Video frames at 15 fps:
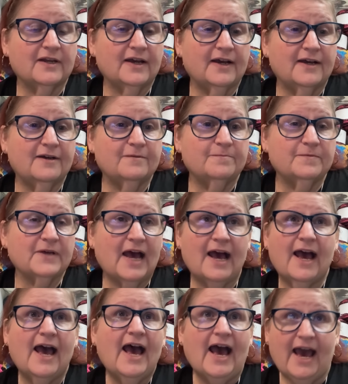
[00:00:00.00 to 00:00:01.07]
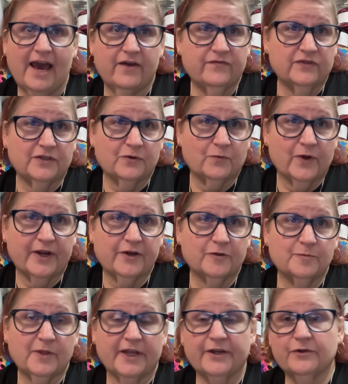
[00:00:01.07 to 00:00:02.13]
I have a little
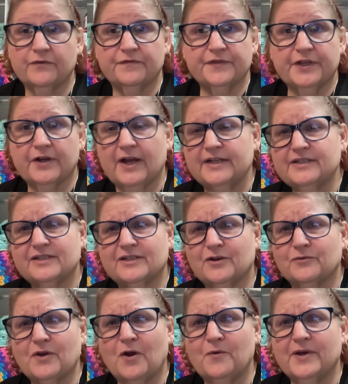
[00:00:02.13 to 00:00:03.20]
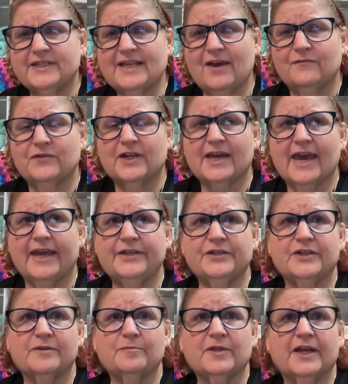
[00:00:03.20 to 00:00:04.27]
record player over there. I just don't always have an
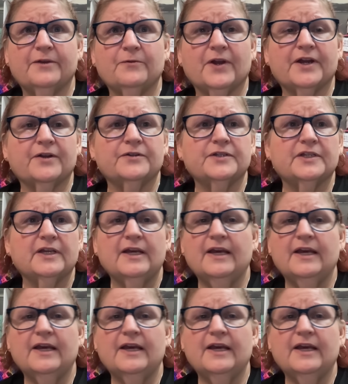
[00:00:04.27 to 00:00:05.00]
occasion to play records.